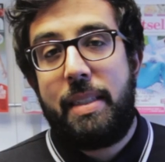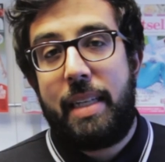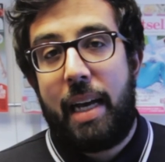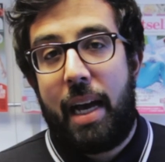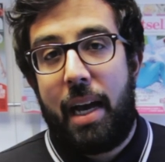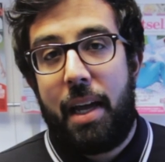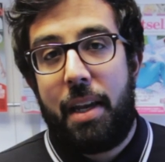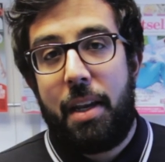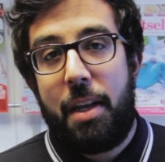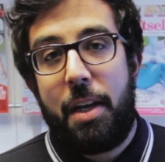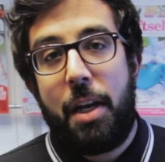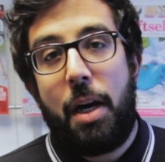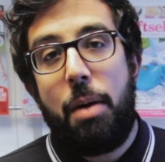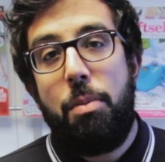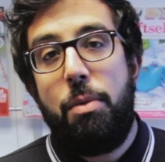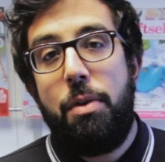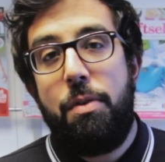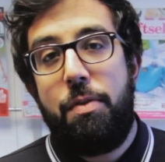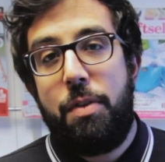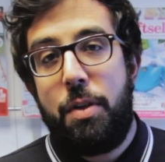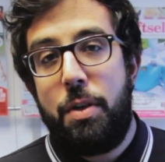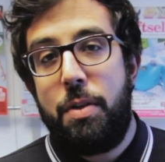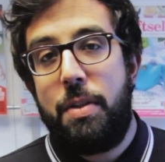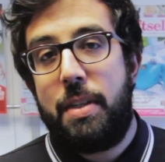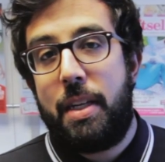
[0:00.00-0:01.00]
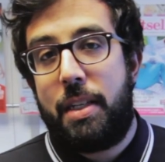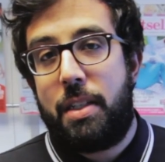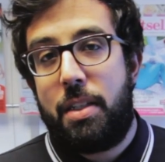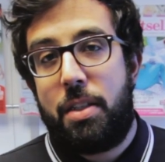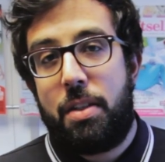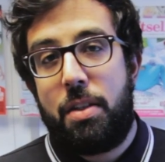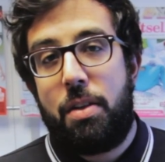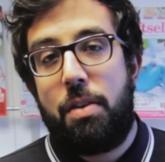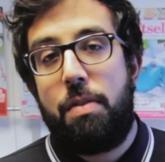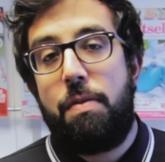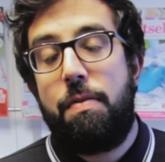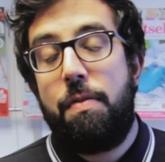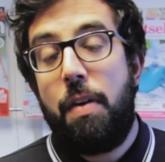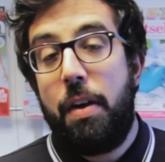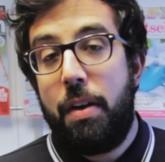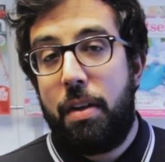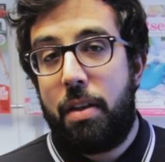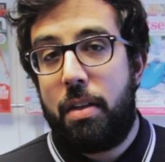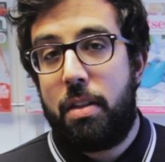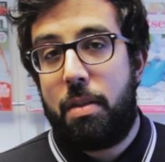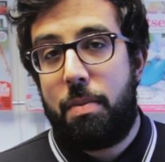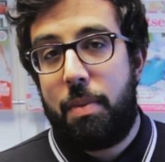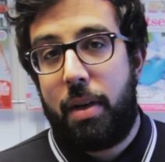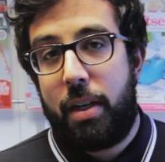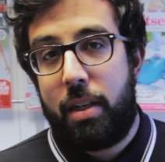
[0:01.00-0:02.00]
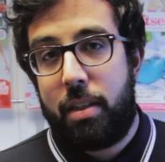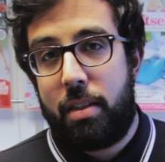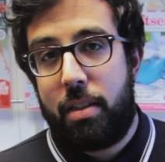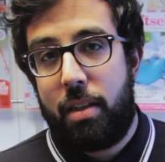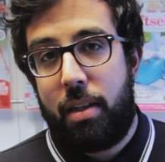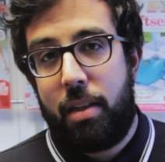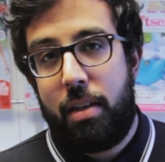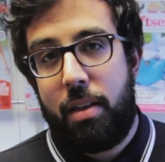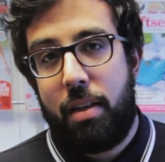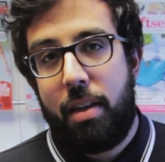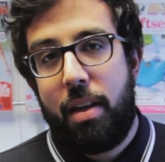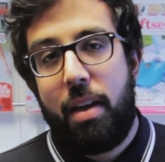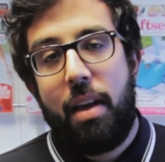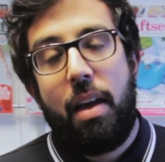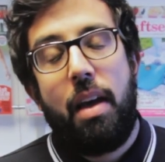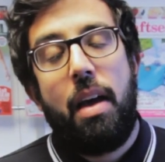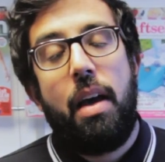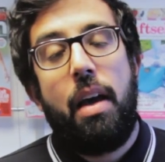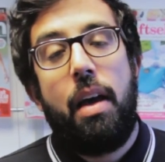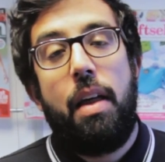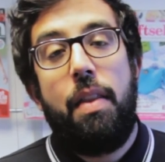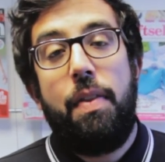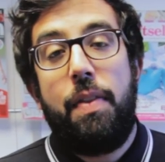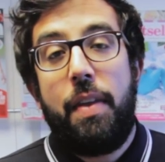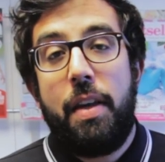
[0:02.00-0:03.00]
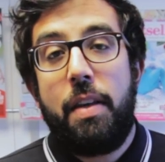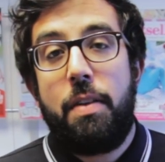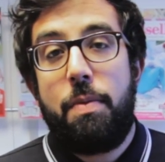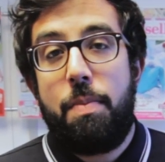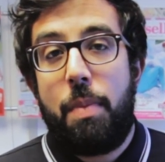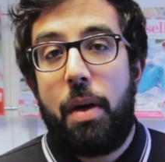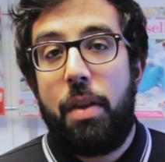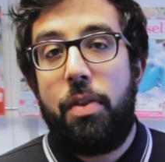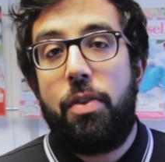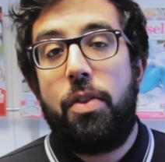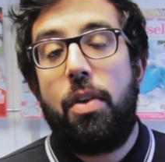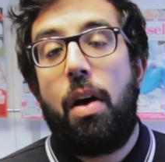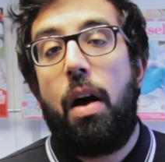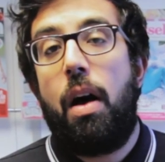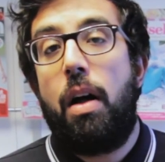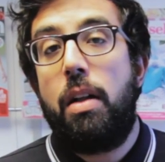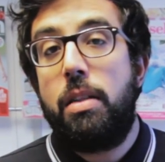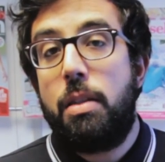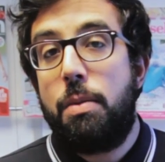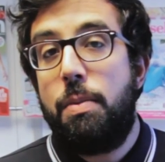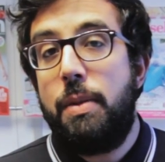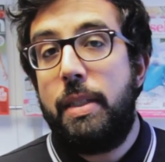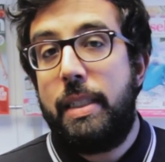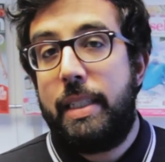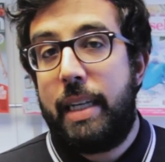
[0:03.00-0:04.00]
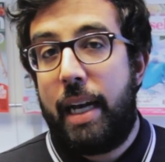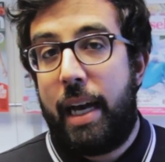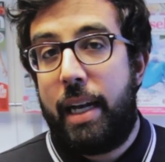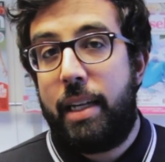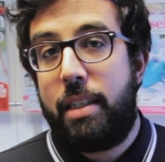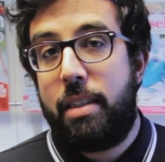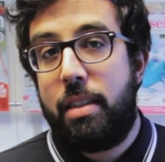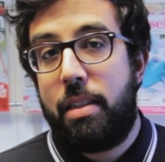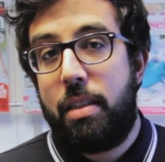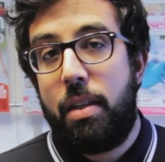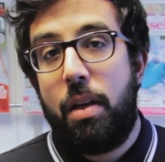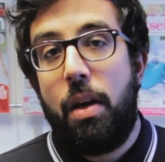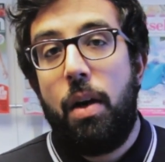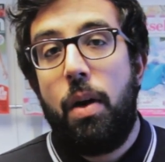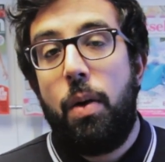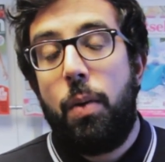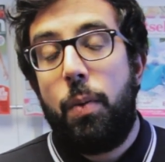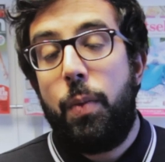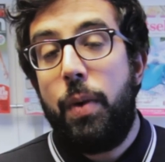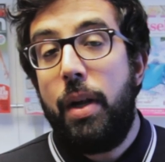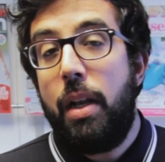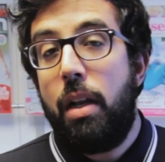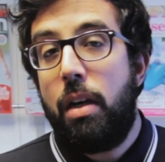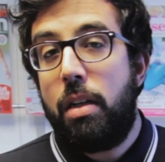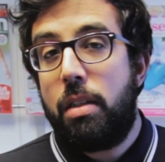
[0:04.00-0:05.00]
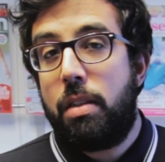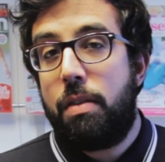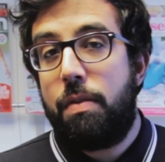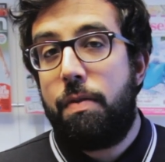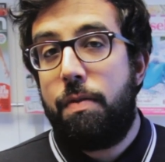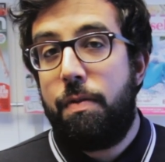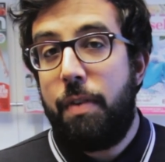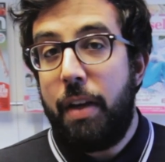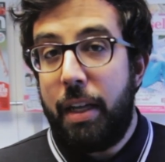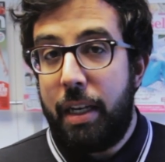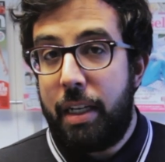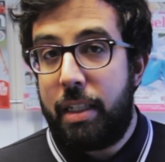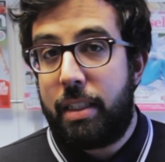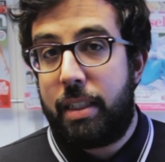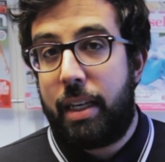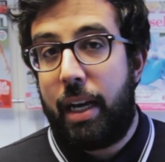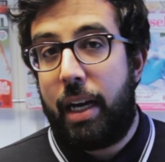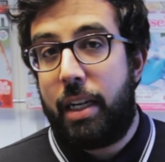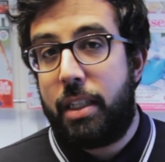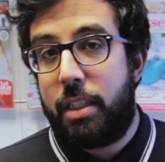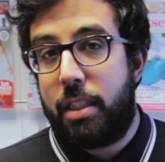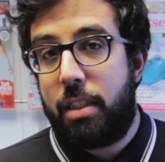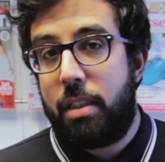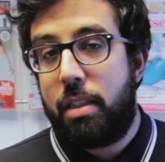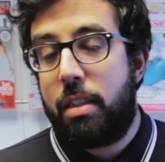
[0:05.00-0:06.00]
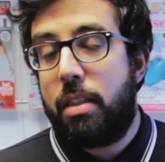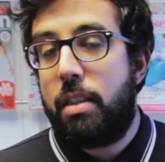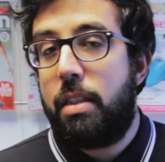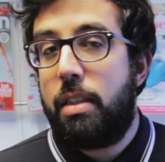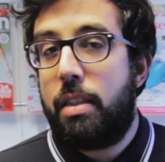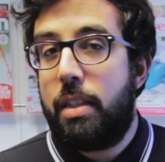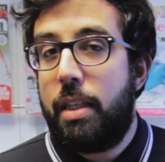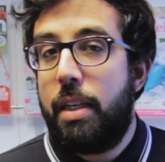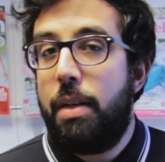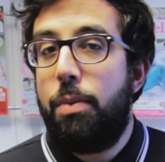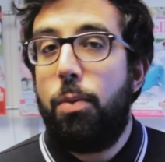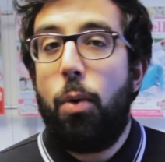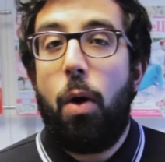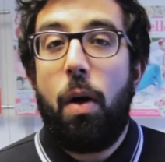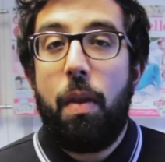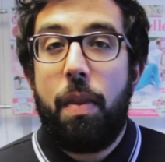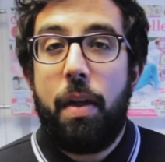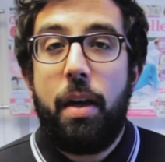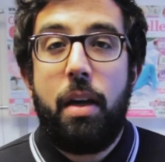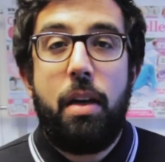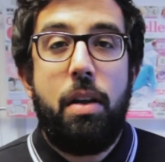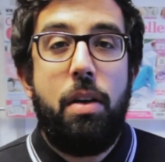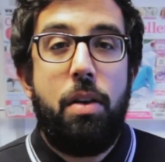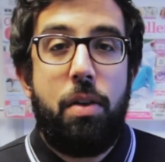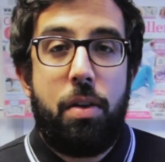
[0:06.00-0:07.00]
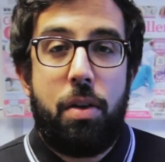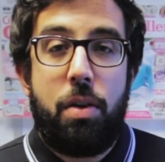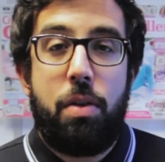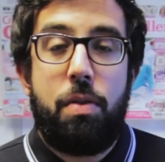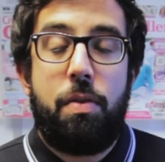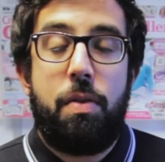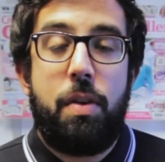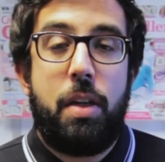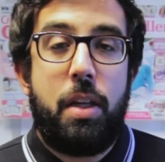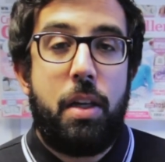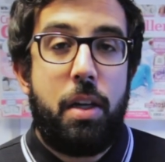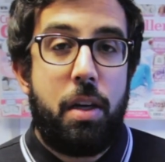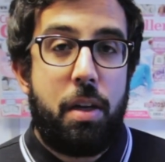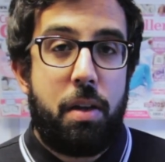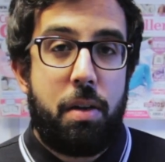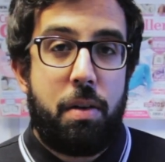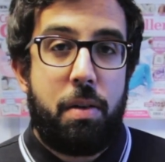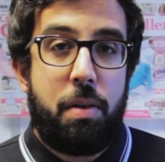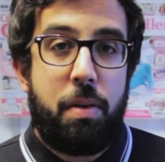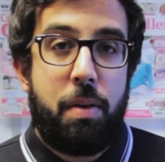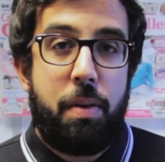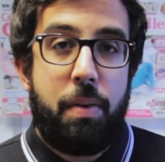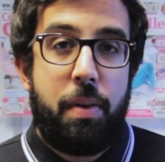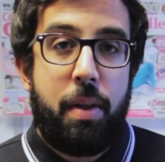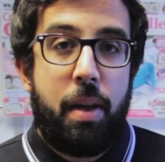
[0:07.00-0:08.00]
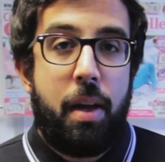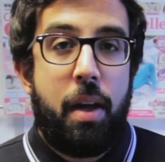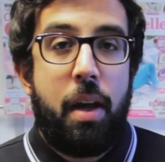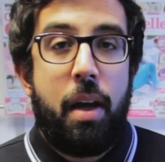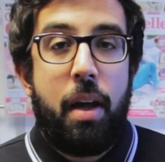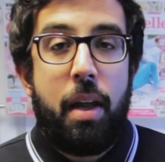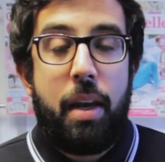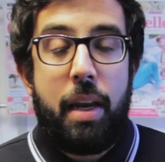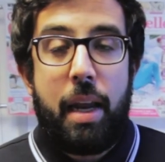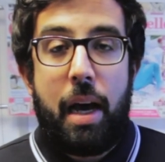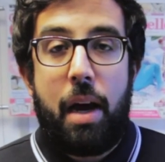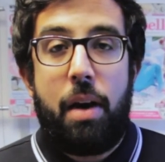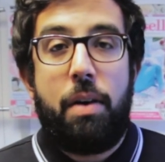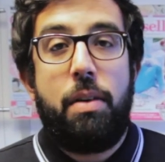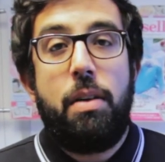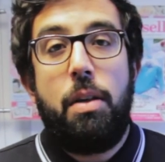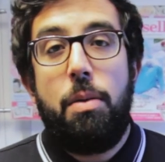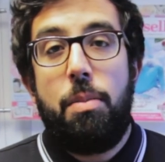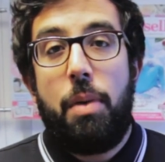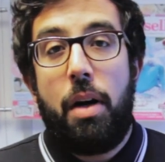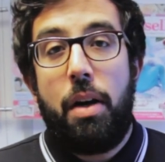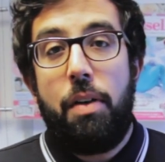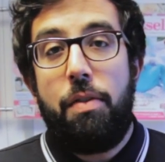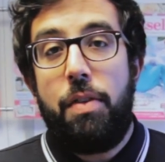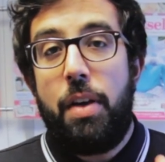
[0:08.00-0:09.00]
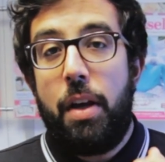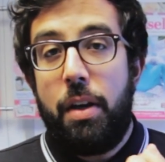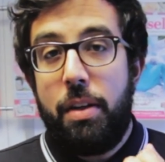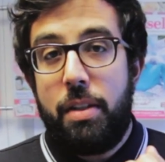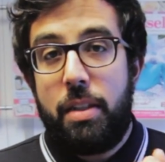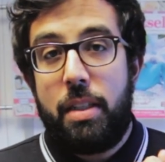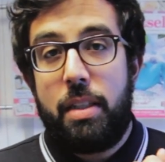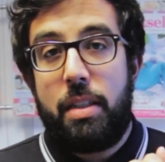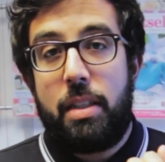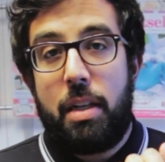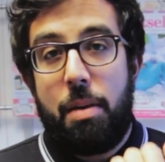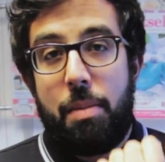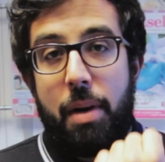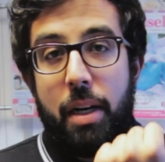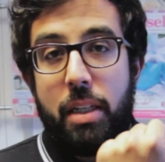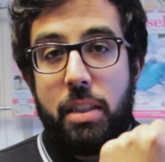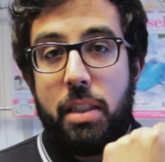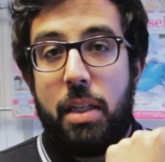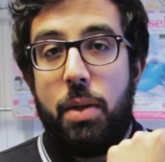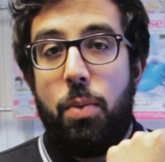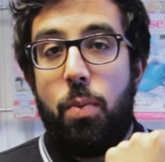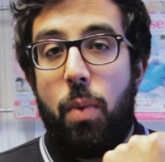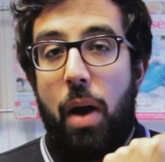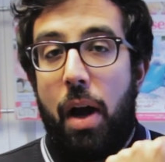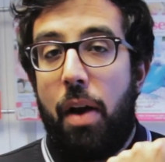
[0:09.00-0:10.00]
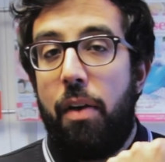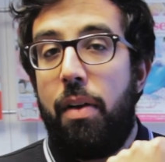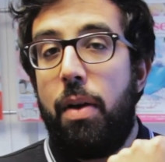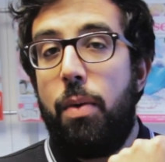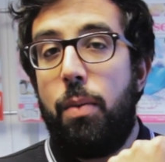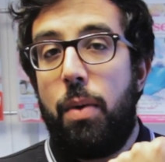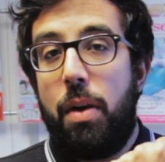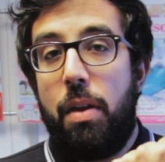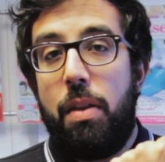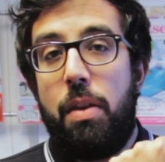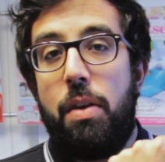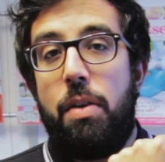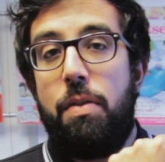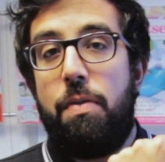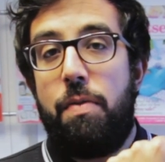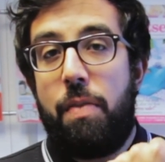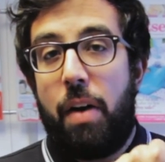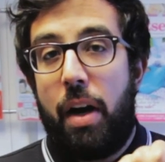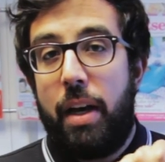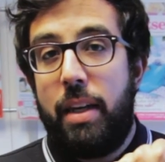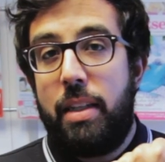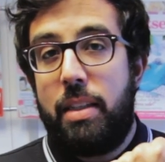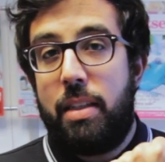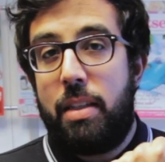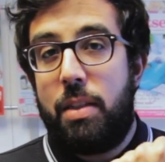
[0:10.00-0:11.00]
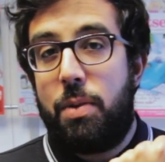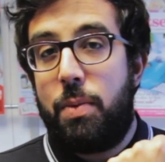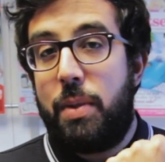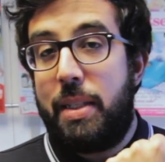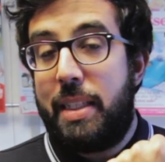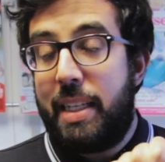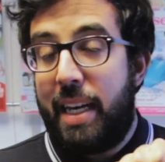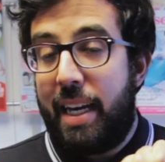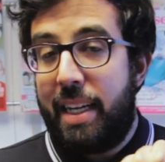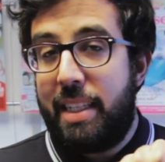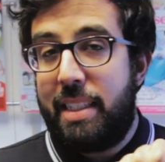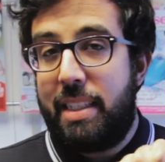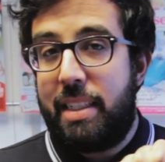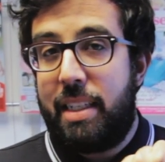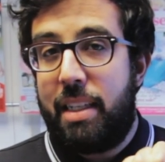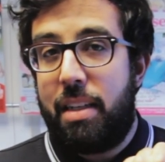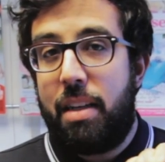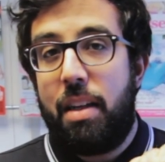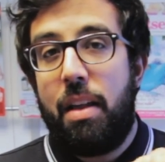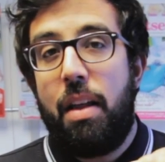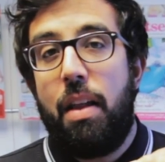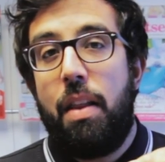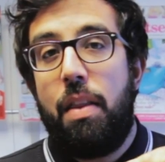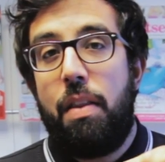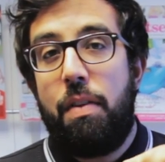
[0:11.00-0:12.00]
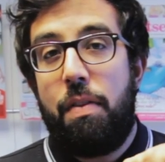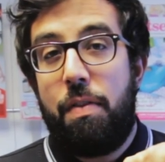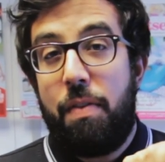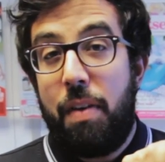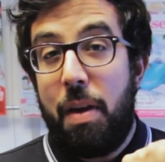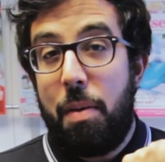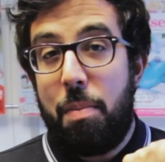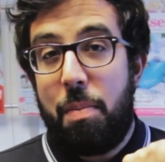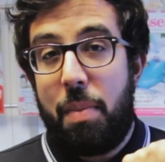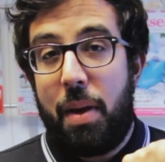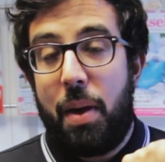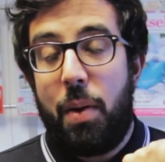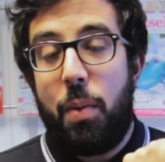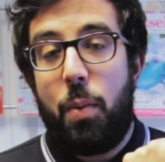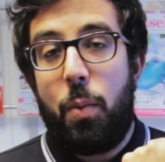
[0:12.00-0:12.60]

Dan and I'm Reviews Editor of Focus magazine. In this month's Ultimate Test, we looked at fitness gadgets to see what they can do for you. Now, you might have noticed I'm actually wearing one of the devices we tested, the Fitbit